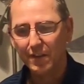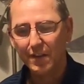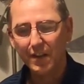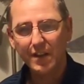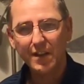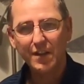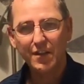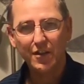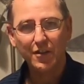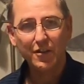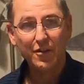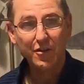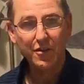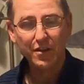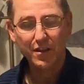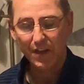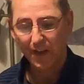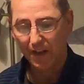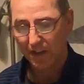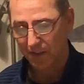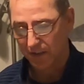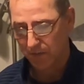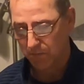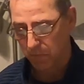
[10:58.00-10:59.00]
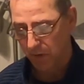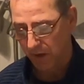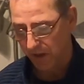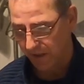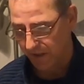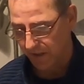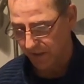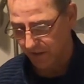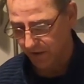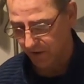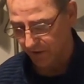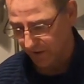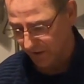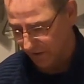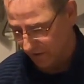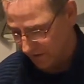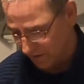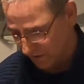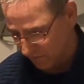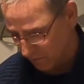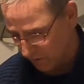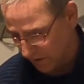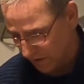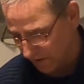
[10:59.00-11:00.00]
decent sized pike on
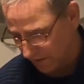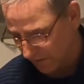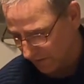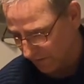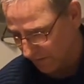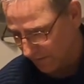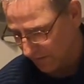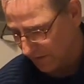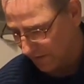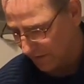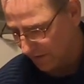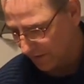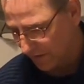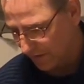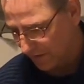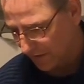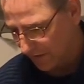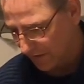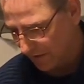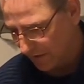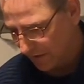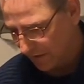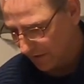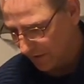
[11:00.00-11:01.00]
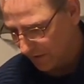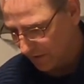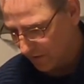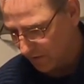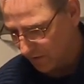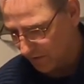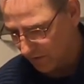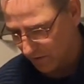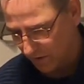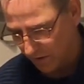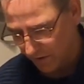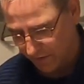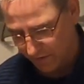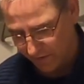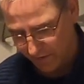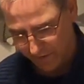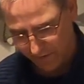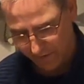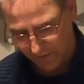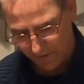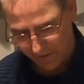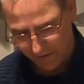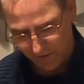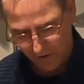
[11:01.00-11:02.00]
it as well. So,
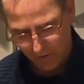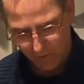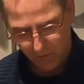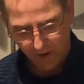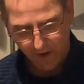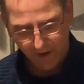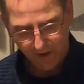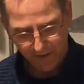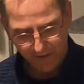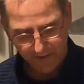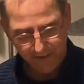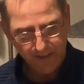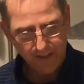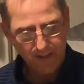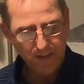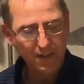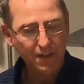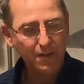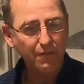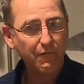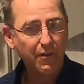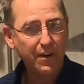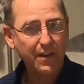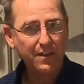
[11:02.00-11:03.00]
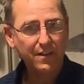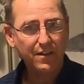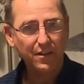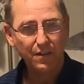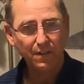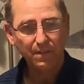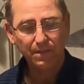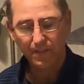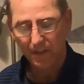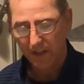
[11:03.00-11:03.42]
and it's quite an easy rig to